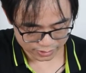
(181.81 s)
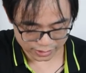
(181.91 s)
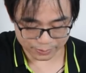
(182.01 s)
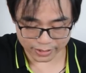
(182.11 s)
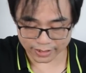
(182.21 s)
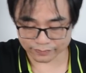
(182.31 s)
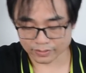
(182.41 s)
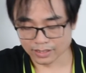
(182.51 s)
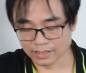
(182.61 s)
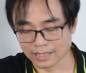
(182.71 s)

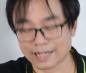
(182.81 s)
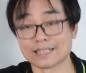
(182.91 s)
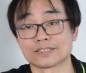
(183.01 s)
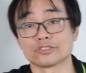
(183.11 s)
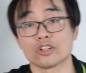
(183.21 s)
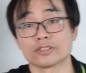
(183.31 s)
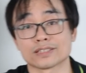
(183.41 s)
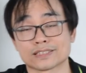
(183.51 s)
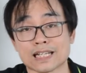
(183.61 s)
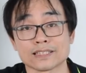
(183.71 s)
TP-Link is not the
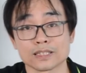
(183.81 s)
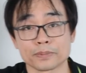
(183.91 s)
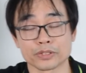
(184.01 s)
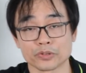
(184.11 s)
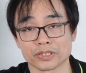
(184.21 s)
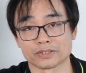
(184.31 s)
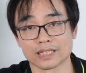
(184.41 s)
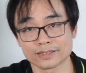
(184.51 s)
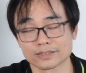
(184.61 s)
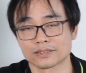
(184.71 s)
standard PoE.
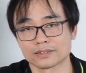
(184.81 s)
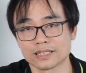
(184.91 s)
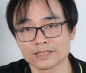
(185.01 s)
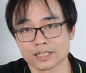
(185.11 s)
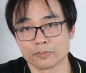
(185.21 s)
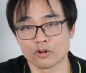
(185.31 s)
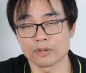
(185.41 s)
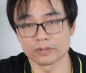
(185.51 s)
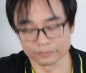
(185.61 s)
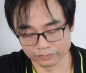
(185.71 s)
That, that's the
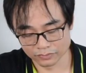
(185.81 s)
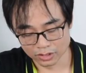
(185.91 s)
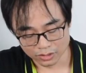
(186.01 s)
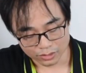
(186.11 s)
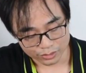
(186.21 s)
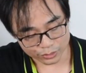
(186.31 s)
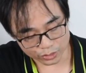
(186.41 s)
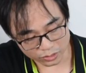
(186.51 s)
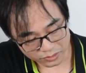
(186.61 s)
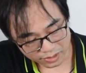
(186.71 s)
problem. You
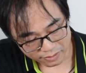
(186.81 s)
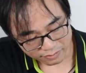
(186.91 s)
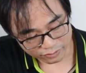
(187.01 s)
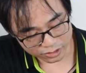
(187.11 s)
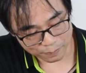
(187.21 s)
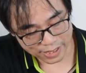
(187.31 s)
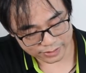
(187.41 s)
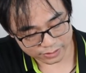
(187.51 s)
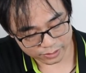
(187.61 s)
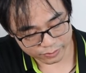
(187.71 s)
know, for the
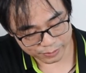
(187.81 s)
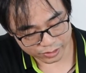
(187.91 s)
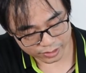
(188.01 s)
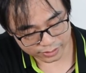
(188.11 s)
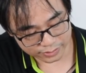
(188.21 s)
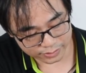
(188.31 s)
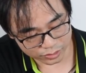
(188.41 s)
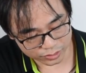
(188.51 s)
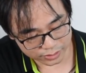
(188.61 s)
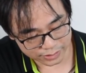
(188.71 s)
passive PoE, this
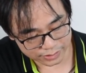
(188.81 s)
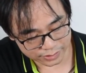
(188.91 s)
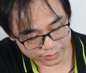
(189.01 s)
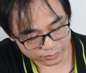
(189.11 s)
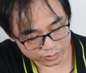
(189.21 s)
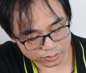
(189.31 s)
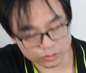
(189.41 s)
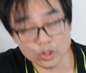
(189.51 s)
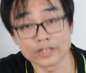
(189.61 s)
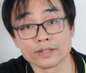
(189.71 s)
use DC
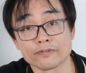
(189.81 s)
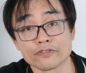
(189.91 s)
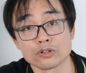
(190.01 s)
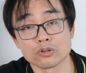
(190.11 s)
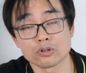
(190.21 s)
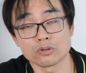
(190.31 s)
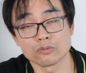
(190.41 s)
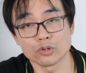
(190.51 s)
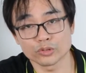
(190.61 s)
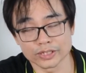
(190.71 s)
24
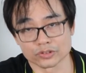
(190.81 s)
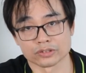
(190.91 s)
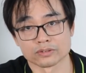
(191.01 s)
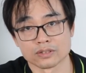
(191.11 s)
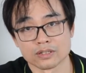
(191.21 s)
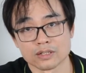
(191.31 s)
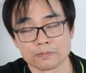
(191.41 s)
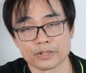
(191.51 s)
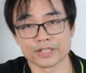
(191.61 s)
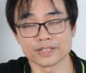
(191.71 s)
voltage.
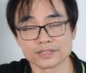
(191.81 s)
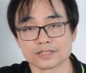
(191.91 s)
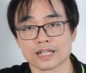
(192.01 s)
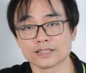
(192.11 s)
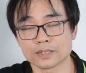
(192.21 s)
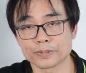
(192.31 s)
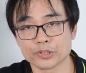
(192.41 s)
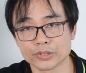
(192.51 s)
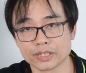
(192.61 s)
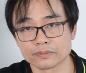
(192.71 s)
But in standard
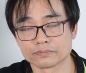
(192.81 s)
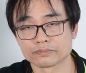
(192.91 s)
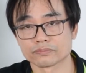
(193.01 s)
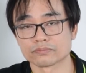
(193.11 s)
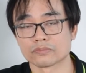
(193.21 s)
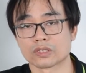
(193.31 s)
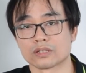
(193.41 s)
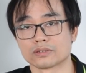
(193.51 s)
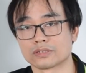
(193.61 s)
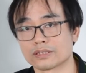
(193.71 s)
PoE,
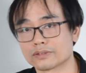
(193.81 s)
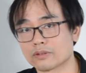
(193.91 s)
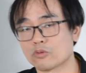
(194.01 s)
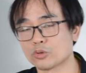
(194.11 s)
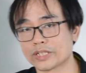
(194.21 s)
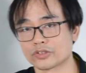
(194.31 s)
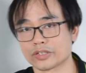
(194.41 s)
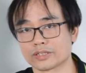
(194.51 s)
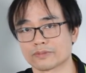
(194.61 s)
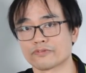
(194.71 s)
the voltage is